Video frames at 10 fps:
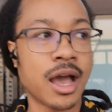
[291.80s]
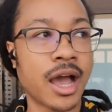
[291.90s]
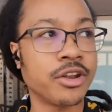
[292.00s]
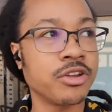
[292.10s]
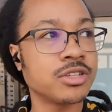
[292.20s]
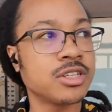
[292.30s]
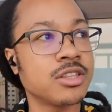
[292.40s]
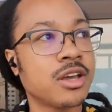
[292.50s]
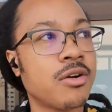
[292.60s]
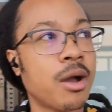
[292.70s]
I do see
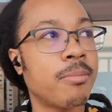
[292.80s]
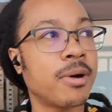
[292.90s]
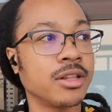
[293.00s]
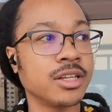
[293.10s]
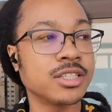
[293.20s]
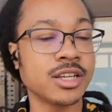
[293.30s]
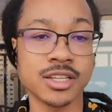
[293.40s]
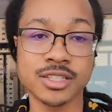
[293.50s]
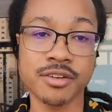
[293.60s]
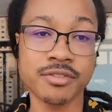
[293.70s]
though, Paulista
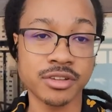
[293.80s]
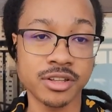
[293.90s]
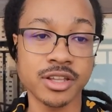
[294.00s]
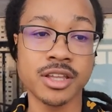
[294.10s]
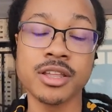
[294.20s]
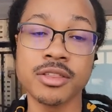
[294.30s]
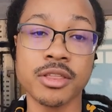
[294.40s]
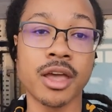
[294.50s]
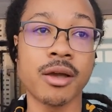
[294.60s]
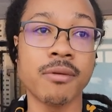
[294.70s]
is definitely
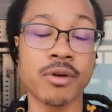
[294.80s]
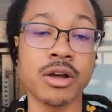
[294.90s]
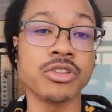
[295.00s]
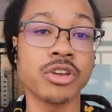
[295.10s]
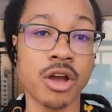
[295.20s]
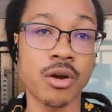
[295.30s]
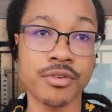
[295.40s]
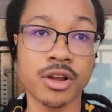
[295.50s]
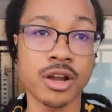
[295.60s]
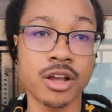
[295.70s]
the route to go. If
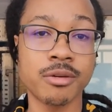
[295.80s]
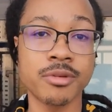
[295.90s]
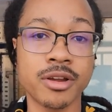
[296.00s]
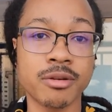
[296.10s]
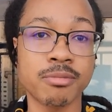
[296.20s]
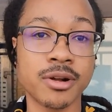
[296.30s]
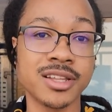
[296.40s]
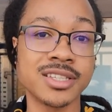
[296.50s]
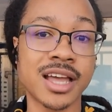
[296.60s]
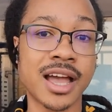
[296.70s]
you're gonna come here,
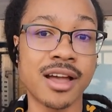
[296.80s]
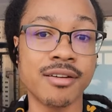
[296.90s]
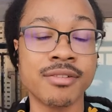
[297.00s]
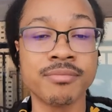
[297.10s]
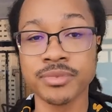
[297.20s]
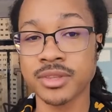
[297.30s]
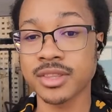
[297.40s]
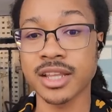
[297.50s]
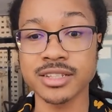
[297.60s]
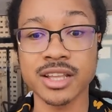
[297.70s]
Paulista Ave,
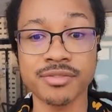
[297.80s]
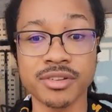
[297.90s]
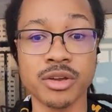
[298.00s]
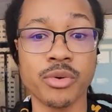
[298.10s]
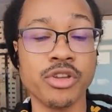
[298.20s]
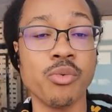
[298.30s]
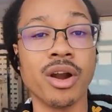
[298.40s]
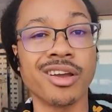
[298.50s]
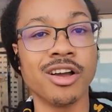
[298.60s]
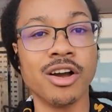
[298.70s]
that's definitely where you
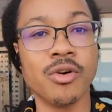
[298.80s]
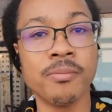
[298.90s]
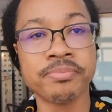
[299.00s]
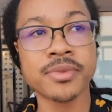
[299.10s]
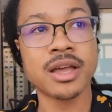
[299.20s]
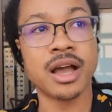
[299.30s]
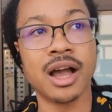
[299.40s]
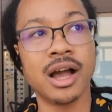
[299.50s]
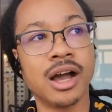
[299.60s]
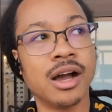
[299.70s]
wanna go.
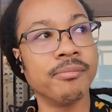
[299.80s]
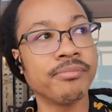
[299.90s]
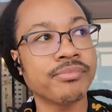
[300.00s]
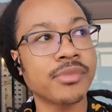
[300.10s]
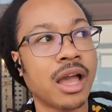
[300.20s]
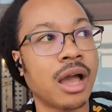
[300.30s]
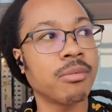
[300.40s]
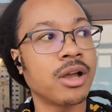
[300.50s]
Um, I'm